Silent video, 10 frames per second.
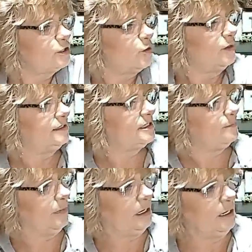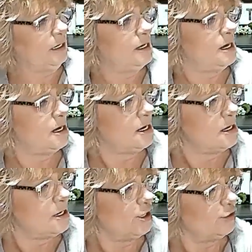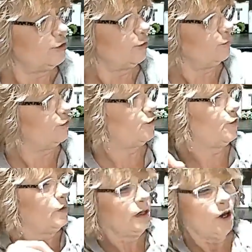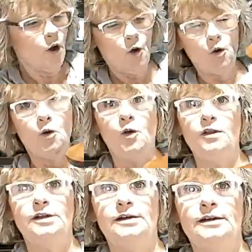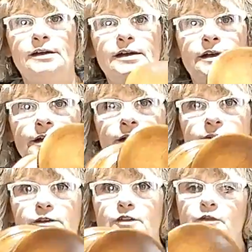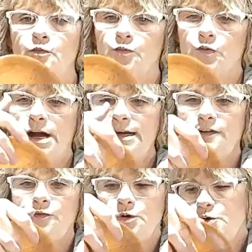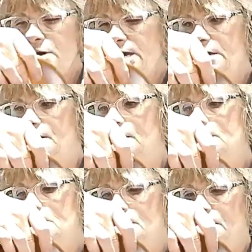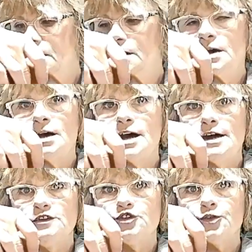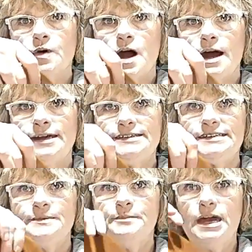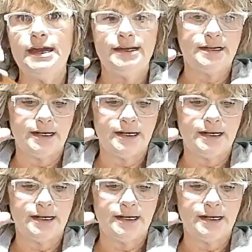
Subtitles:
going to be to drill a hole right through here and try to make